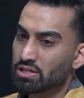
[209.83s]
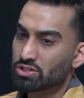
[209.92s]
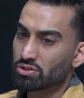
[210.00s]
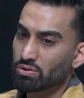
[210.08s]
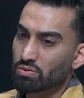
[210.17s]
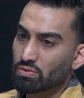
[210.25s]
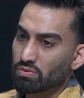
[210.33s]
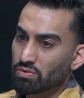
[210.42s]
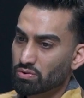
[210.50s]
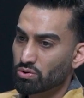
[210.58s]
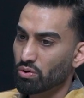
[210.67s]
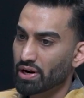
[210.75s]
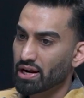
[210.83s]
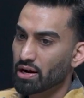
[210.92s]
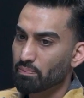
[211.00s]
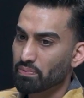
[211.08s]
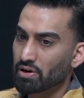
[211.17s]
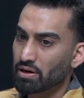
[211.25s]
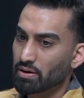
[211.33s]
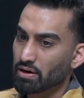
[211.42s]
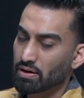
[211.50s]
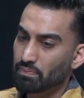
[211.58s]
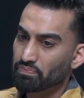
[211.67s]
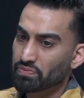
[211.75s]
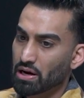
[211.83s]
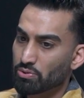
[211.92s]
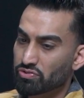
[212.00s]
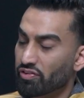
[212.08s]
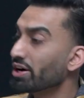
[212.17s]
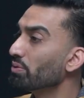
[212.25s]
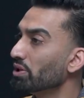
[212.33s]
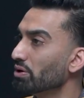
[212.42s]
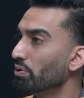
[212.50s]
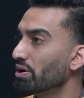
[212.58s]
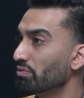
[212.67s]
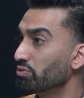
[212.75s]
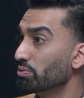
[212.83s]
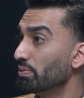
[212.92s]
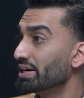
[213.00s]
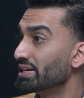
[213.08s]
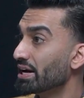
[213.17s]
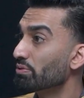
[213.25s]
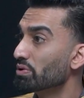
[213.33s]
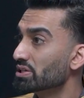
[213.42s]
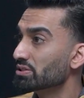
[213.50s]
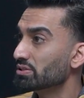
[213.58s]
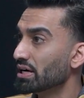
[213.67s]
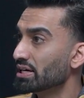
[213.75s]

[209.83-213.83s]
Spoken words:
So growing up, I was very well aware of who my dad was